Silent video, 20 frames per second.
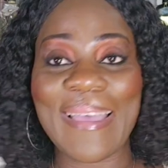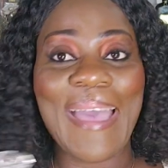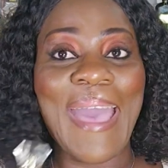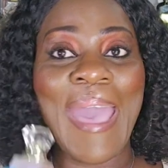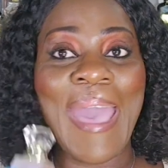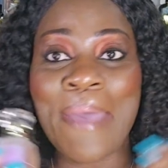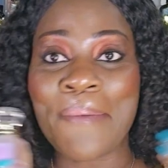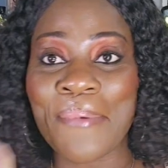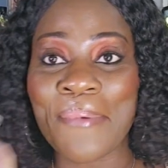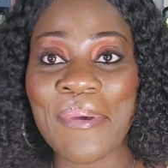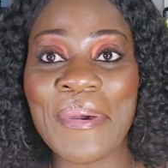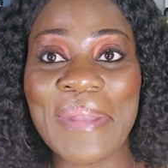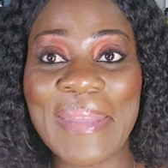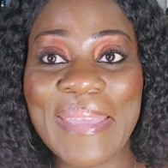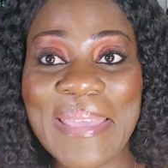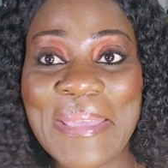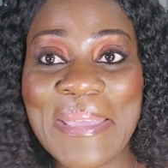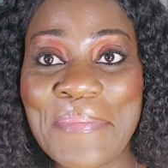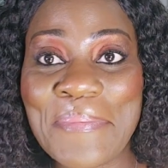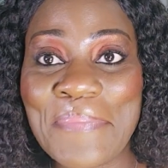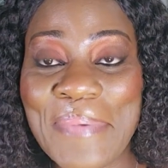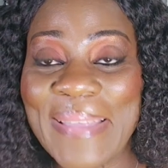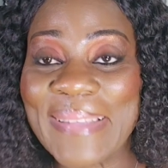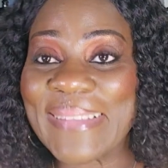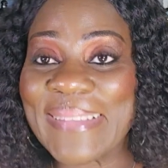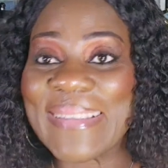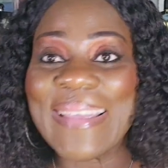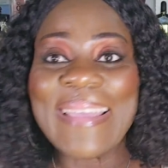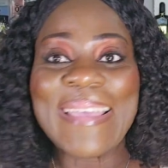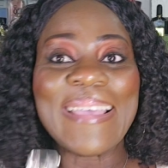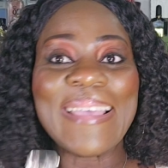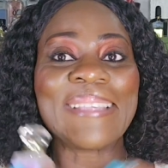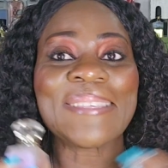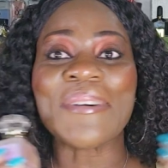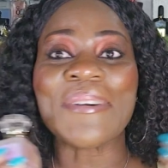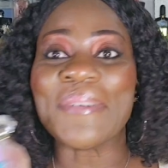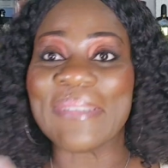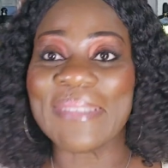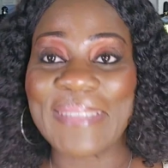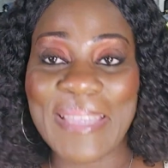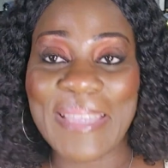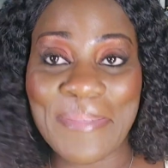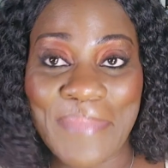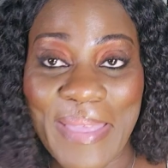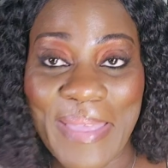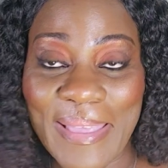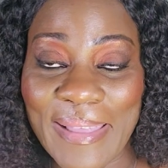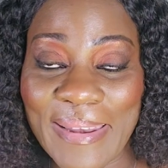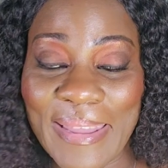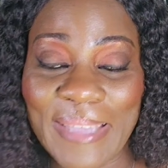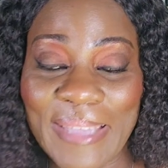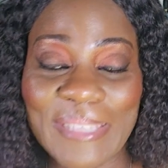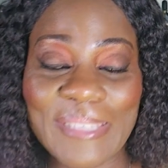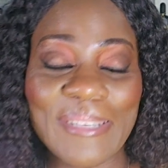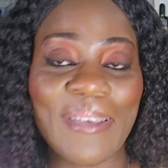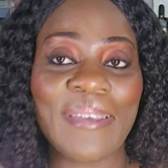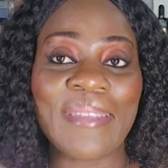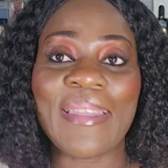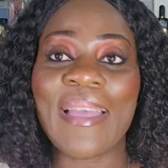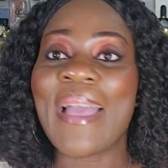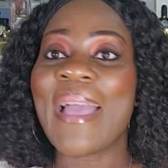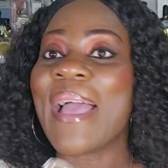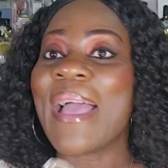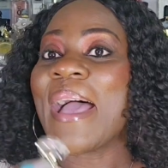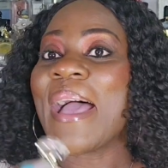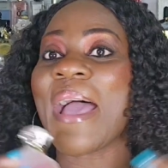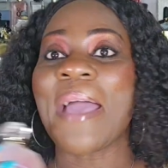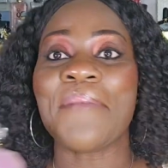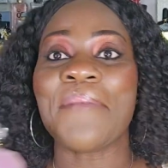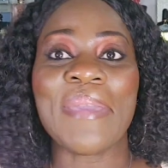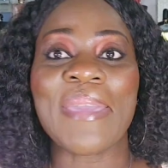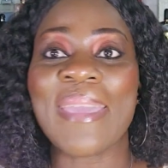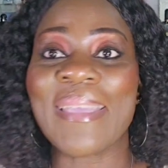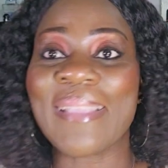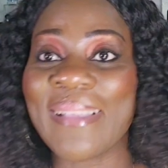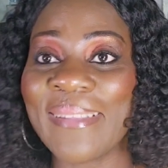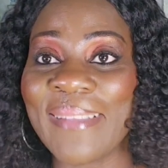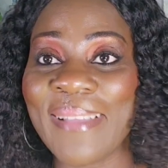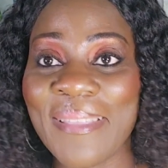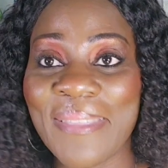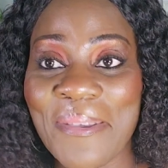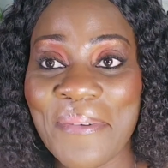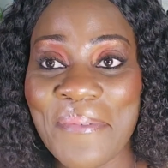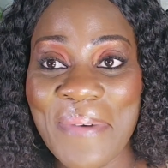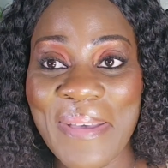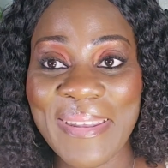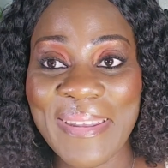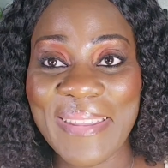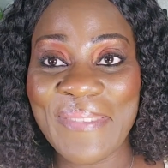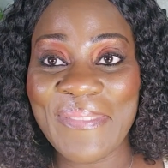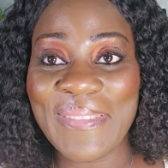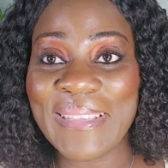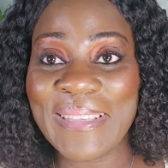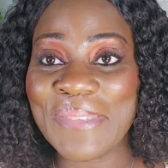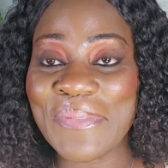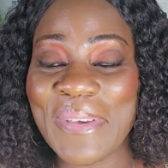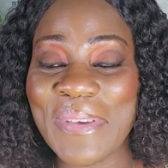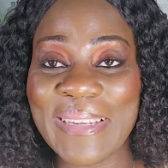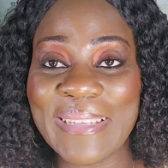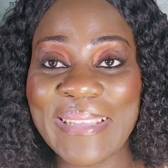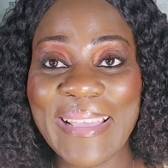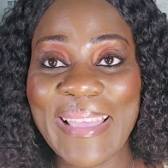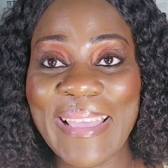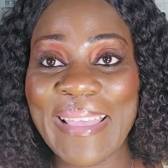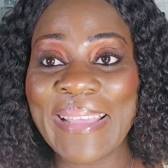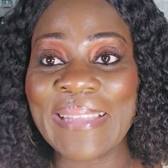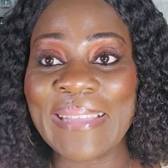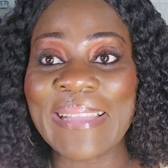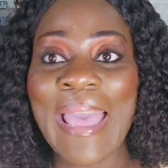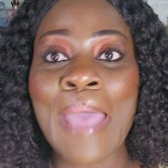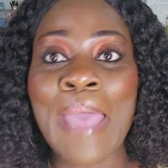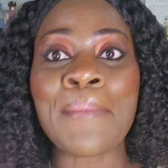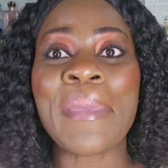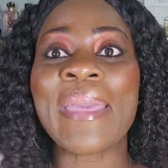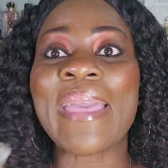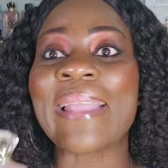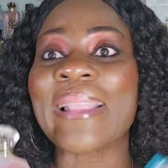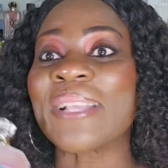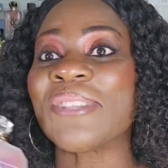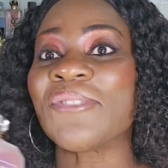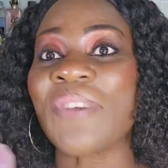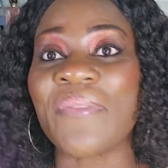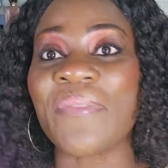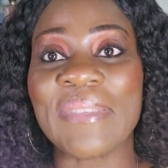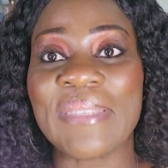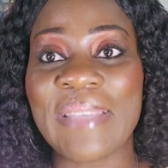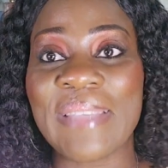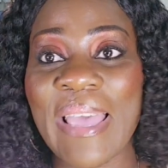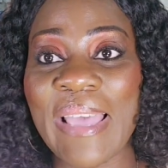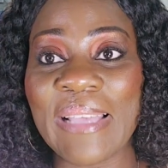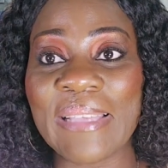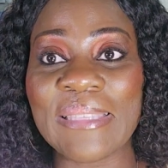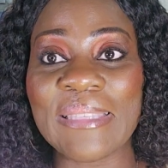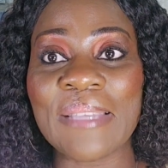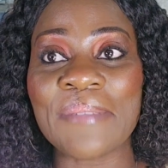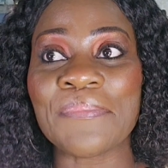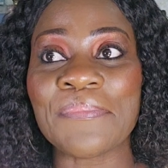I'm gonna keep it. It's gonna stay in my collection. I may get another one if this one, and I may get a travel size